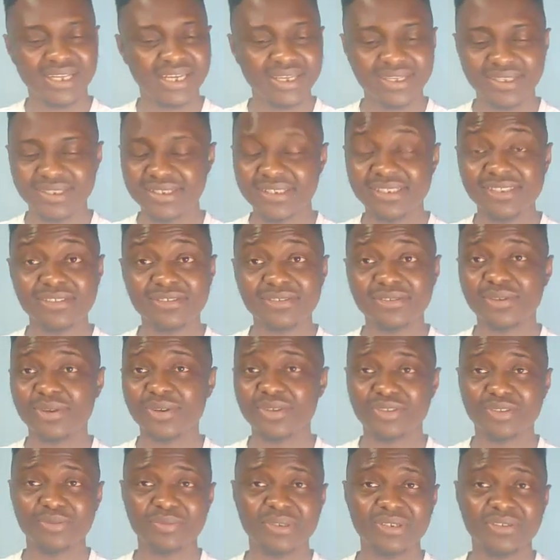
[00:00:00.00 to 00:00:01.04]
Like, it's
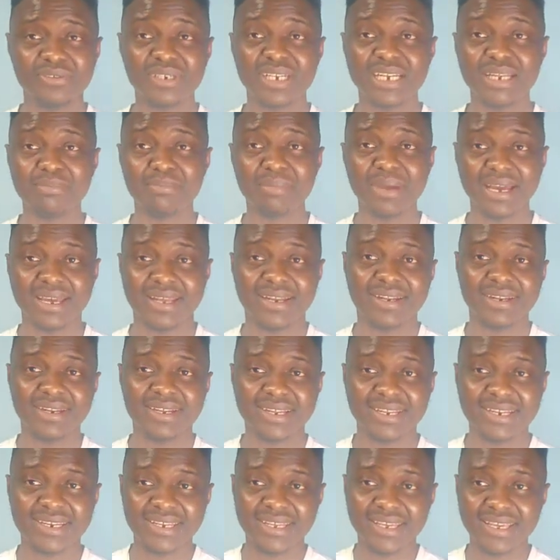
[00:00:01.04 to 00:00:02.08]
going to be really mad,
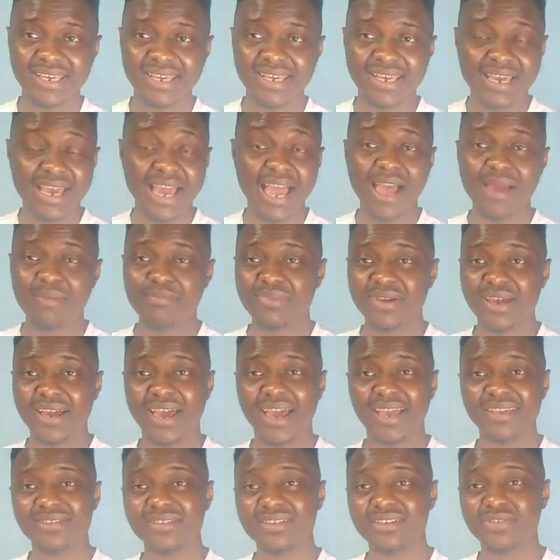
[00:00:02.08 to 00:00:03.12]
and
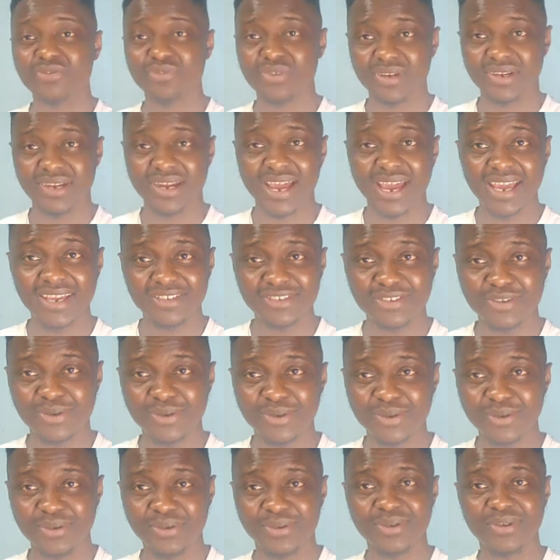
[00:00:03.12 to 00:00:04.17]
I see a very high
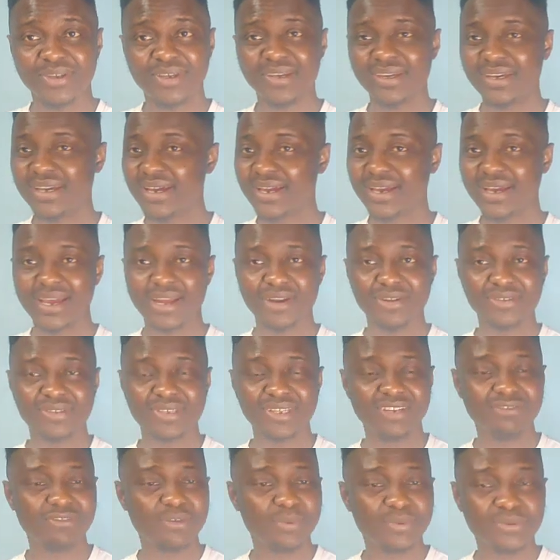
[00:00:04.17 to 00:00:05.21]
score. I don't
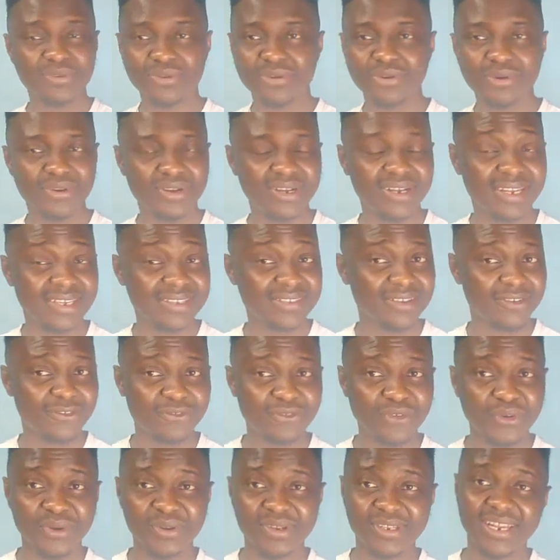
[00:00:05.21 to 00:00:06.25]
see Liverpool scoring less than
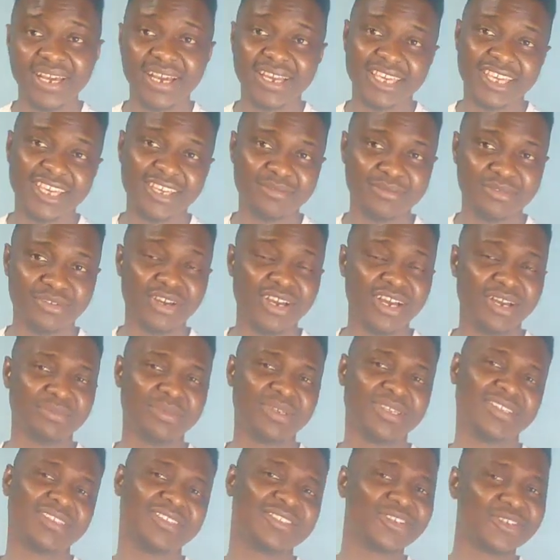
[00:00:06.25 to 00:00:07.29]
4 in that game. You know what I
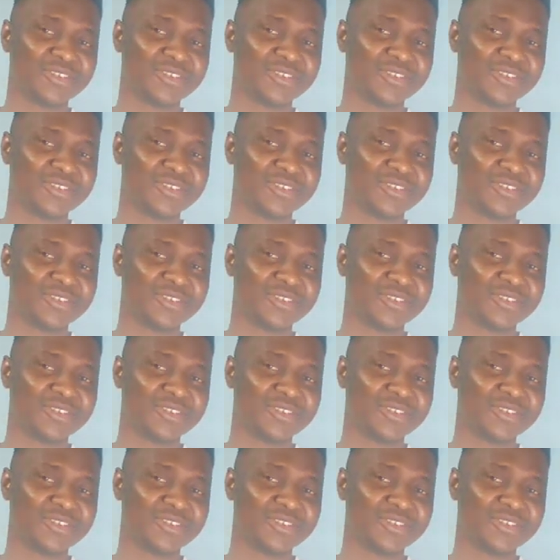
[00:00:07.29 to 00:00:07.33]
mean?